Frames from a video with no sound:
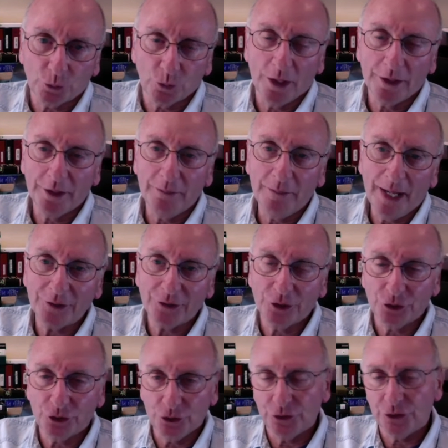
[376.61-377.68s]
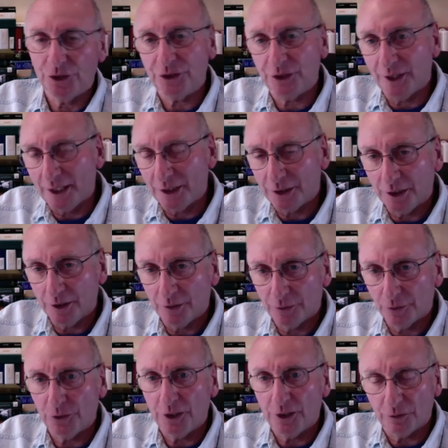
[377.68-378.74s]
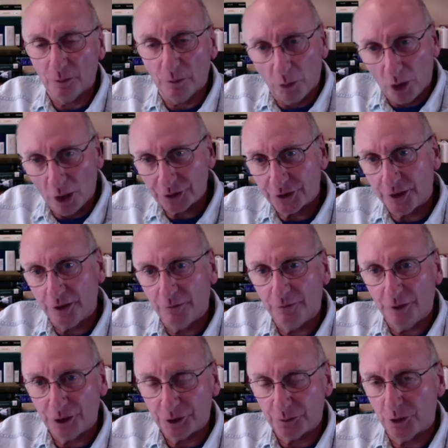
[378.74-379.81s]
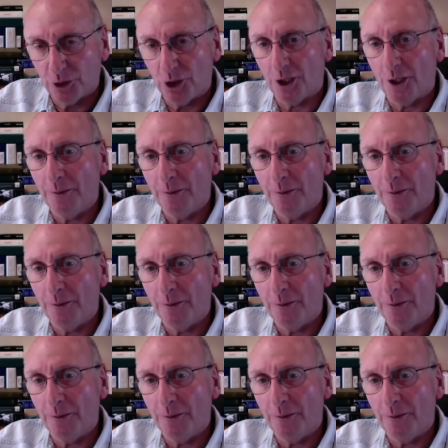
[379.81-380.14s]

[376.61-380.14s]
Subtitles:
run in Massachusetts in 1830 from Boston to Pittsburgh.